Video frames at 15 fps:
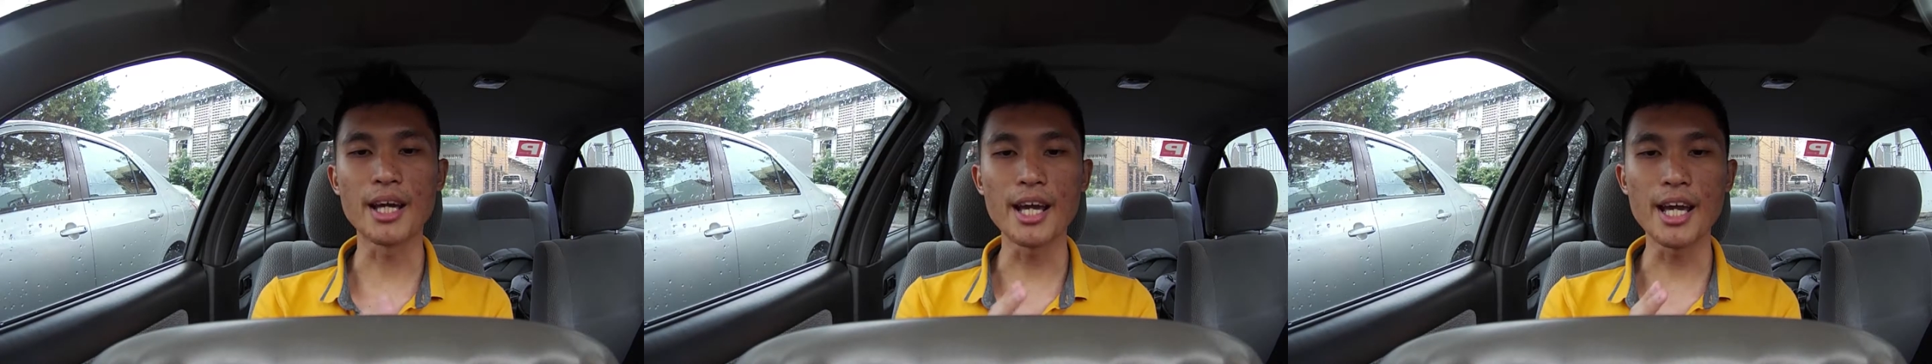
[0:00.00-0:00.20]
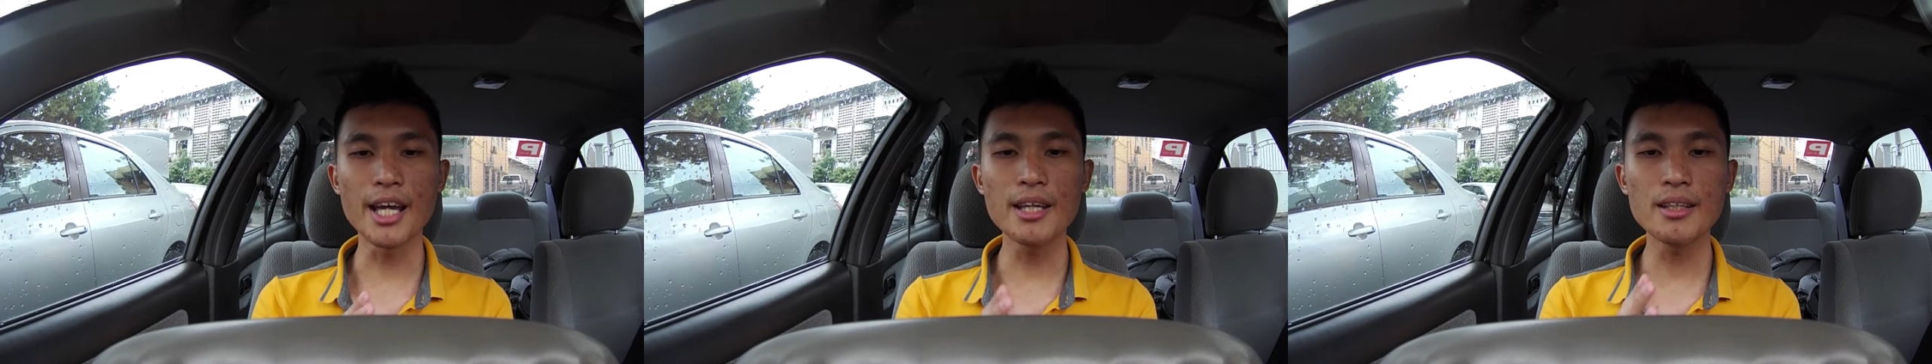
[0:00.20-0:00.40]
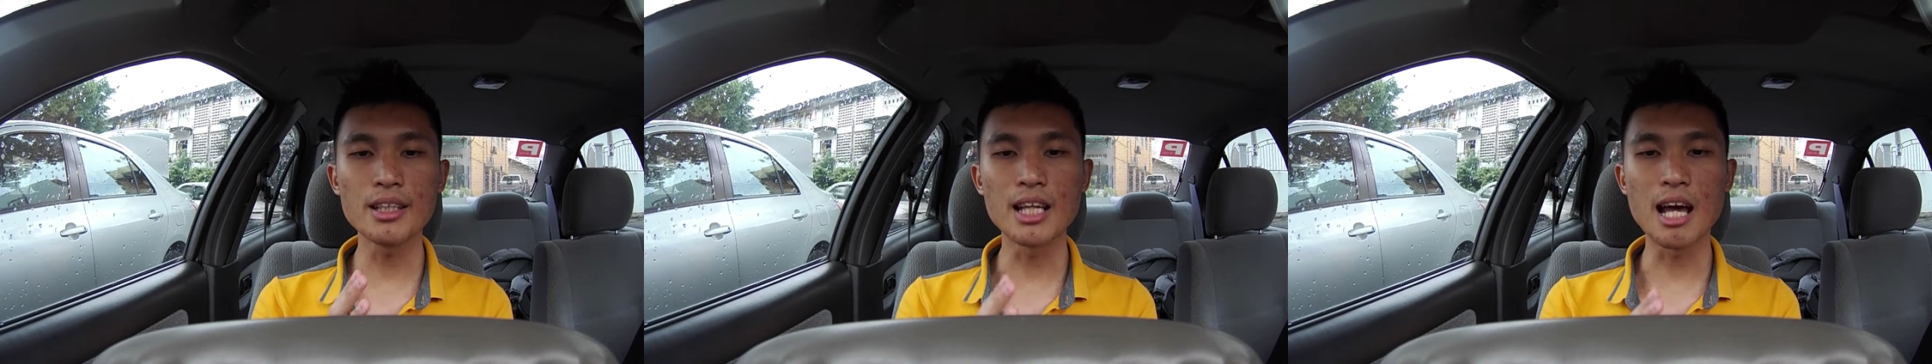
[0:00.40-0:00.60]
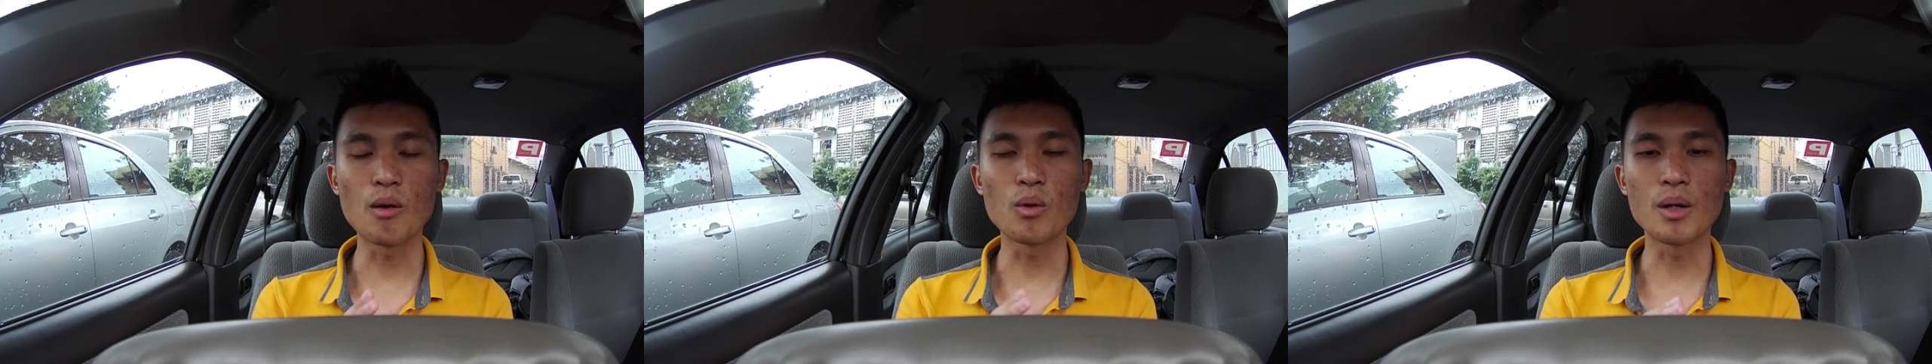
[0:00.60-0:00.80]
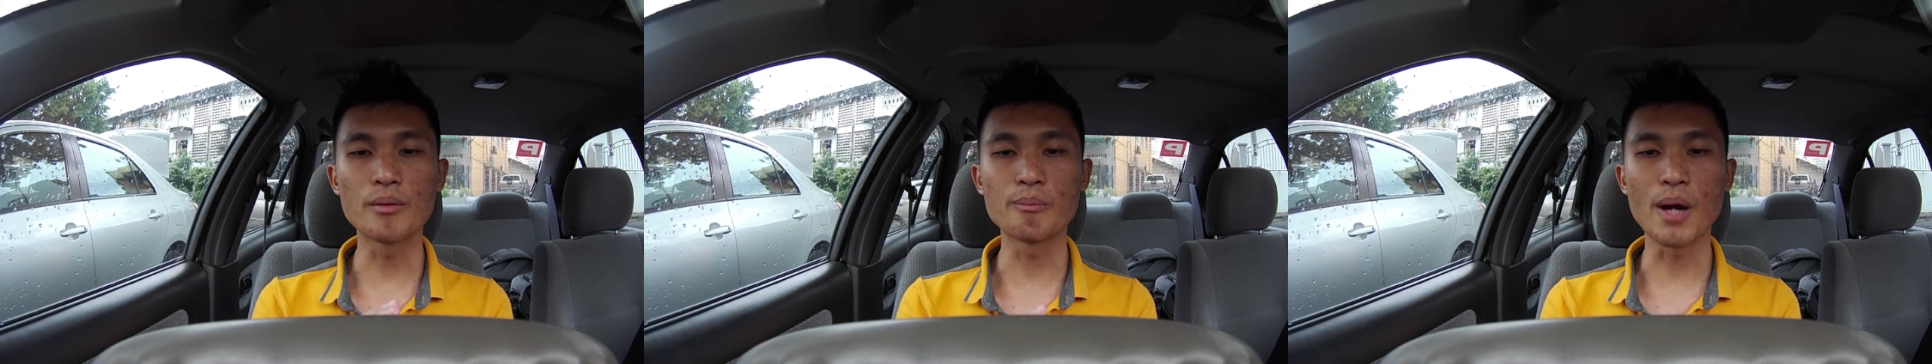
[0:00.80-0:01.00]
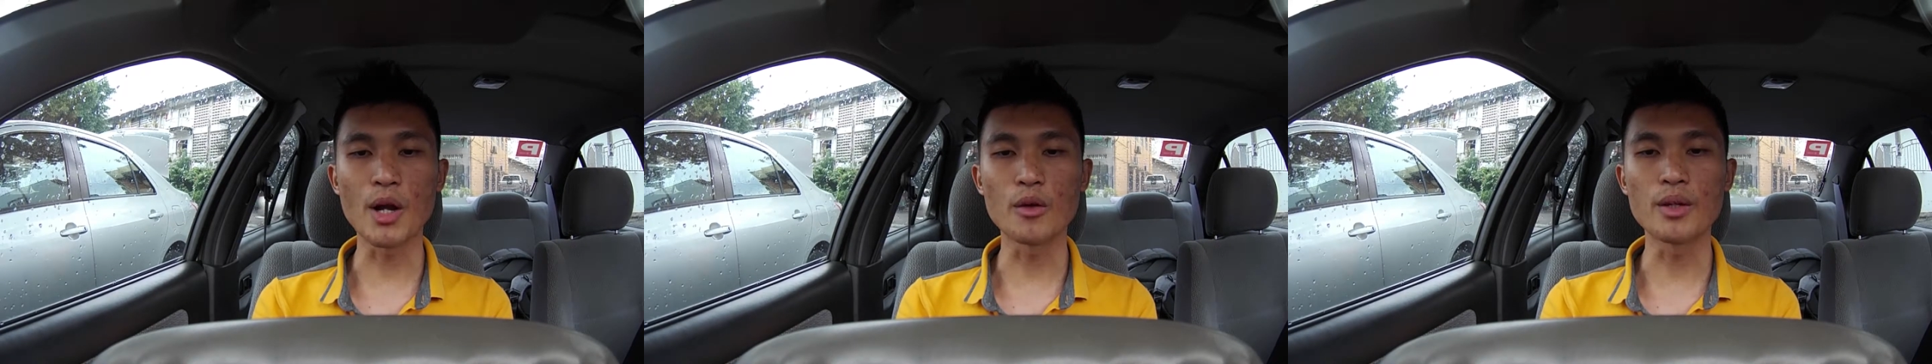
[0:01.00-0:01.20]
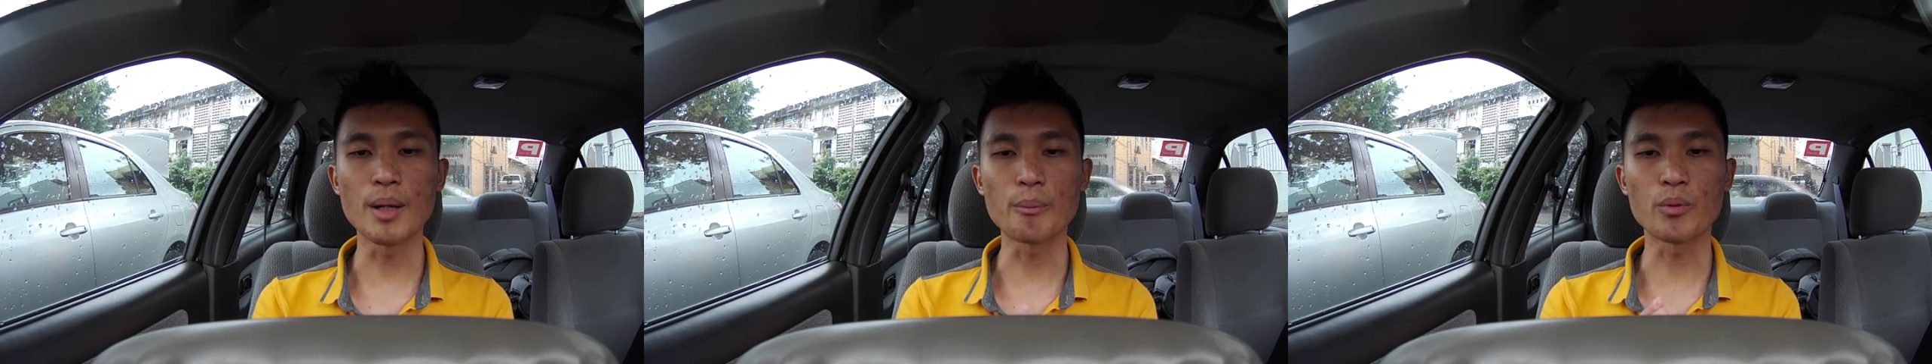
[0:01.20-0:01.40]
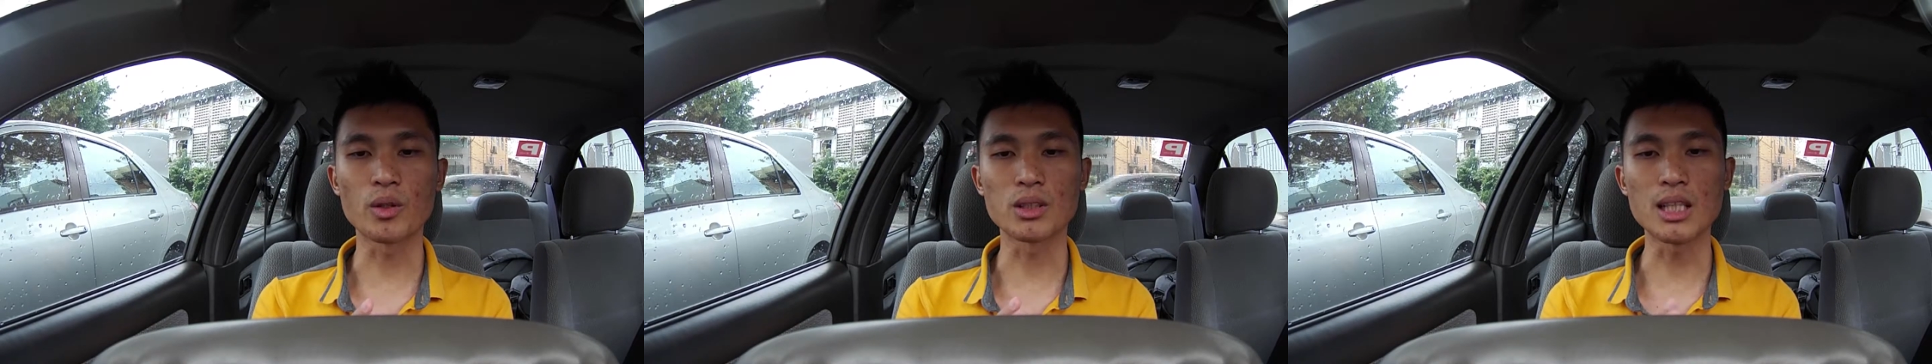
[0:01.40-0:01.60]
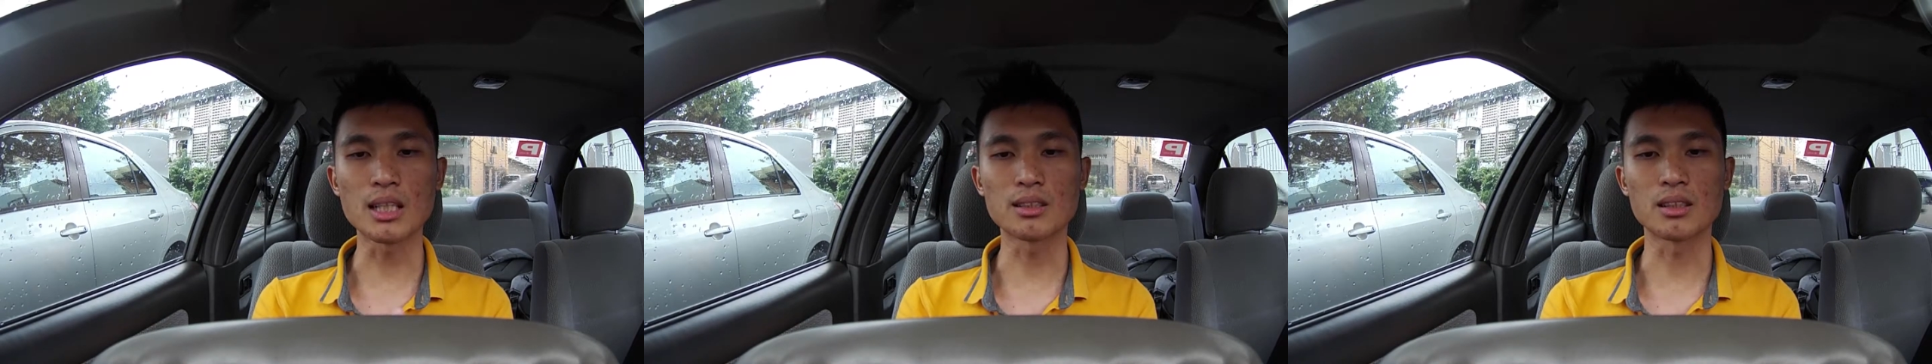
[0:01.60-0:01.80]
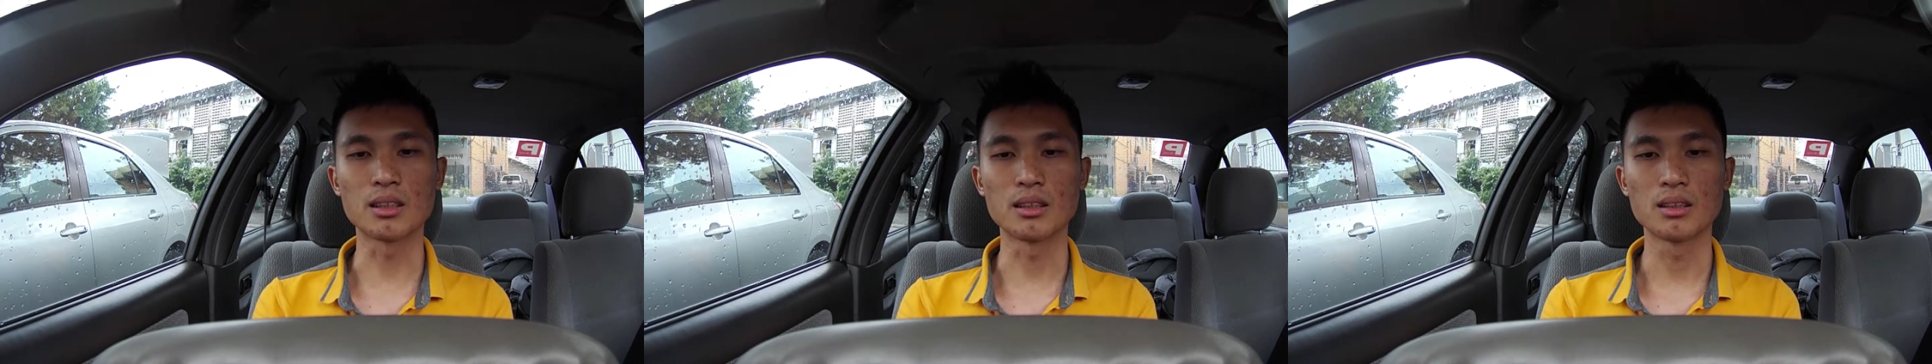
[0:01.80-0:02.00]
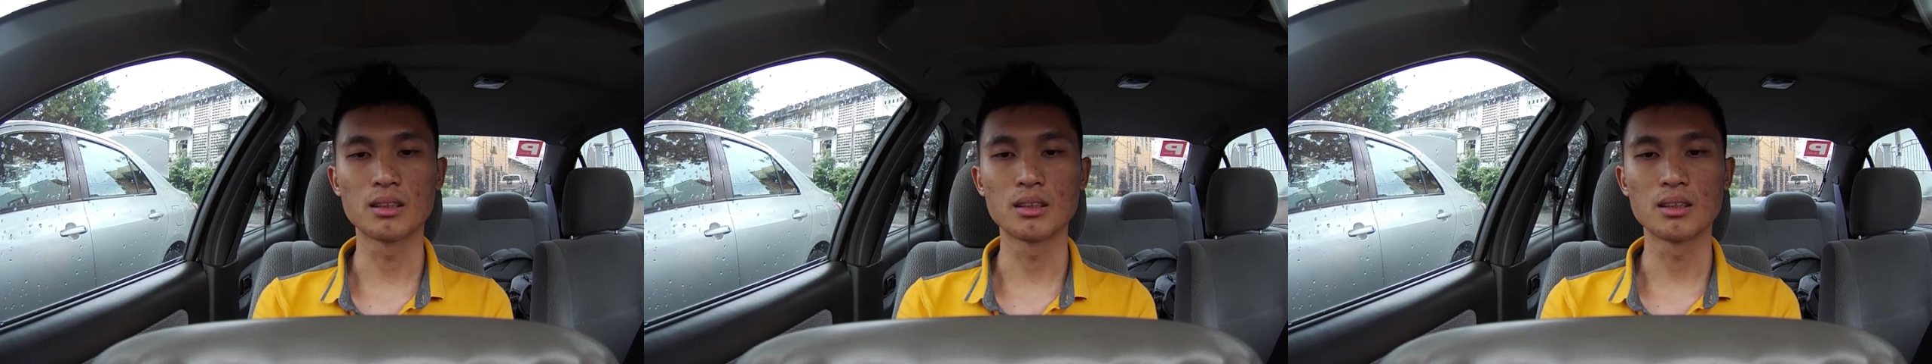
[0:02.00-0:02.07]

A11 Bionic processor.